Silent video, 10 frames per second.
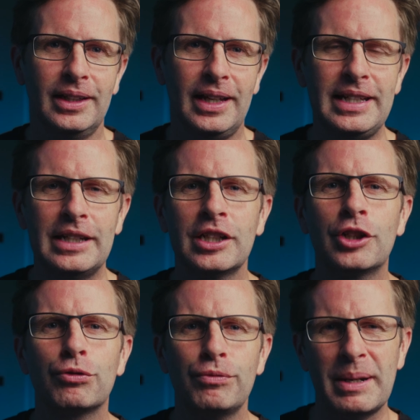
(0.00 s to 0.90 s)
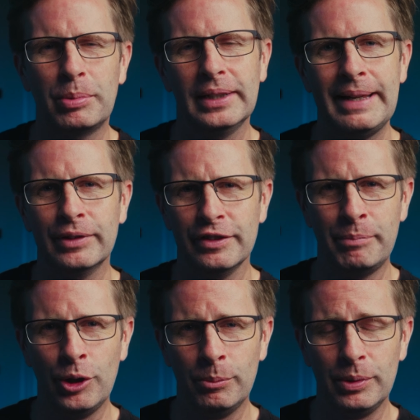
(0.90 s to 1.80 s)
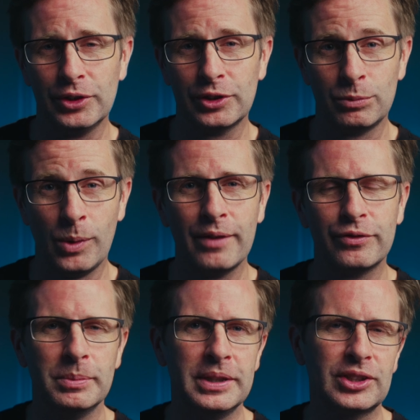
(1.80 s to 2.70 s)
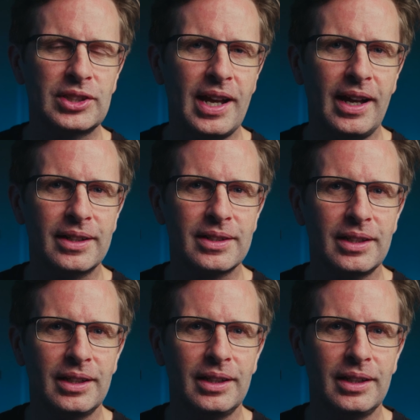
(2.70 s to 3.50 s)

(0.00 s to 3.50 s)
and he had an incredible level of purpose right from the start.